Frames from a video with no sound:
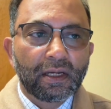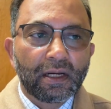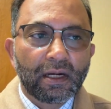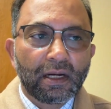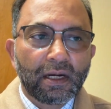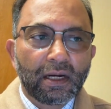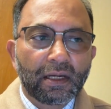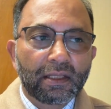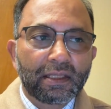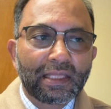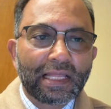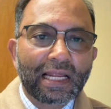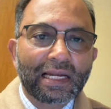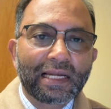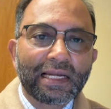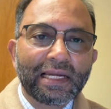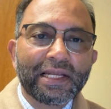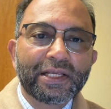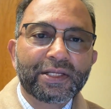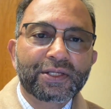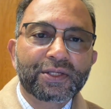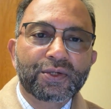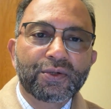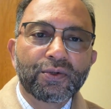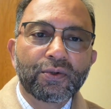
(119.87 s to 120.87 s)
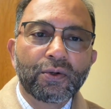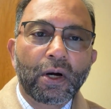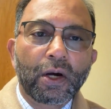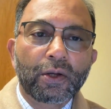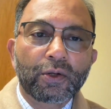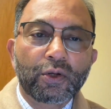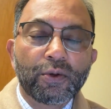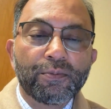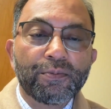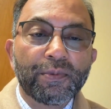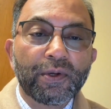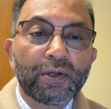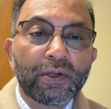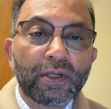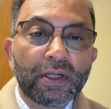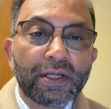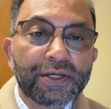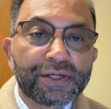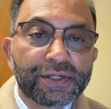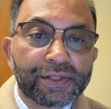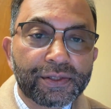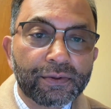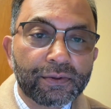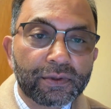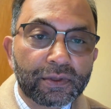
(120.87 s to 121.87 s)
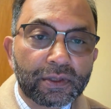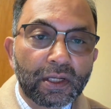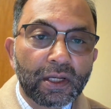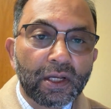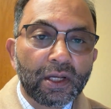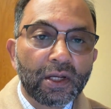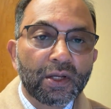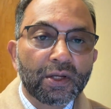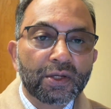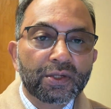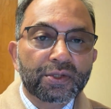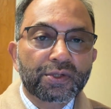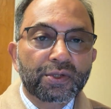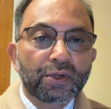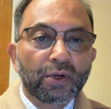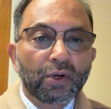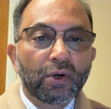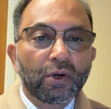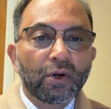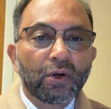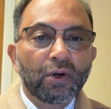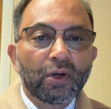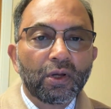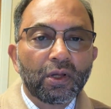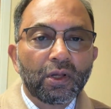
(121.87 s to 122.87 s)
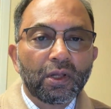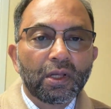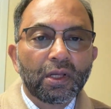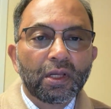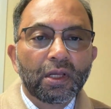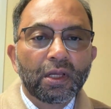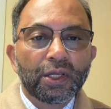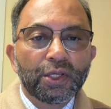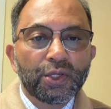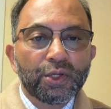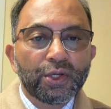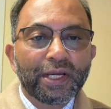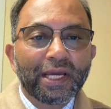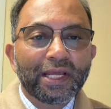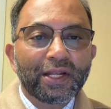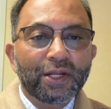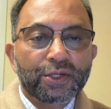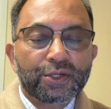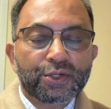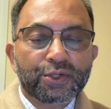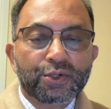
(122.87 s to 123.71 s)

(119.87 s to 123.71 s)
that leads to autoimmune issues. So you get a